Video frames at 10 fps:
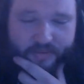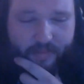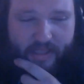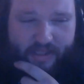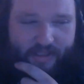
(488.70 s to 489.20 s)

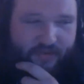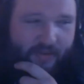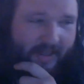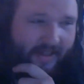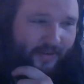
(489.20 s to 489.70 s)
making these
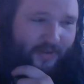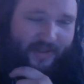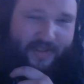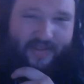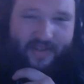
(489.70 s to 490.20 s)
videos
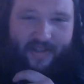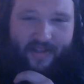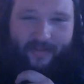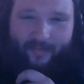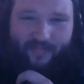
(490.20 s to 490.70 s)
is
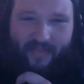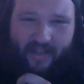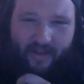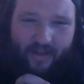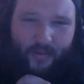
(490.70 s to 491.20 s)
I
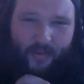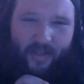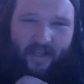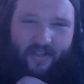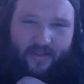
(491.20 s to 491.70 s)
don't have a whole
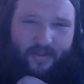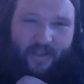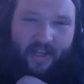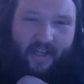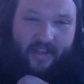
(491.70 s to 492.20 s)
lot to
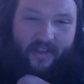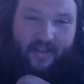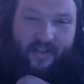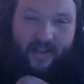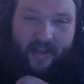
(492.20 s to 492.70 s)
say,
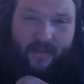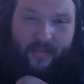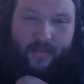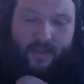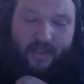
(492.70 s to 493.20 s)

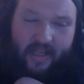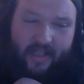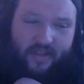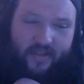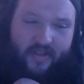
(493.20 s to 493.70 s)

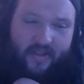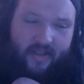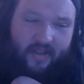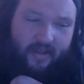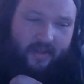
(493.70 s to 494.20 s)
besides,
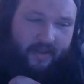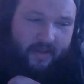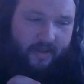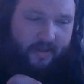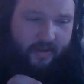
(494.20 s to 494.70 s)

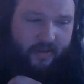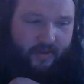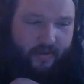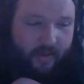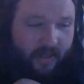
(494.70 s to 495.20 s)

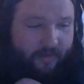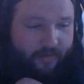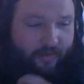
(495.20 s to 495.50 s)
well,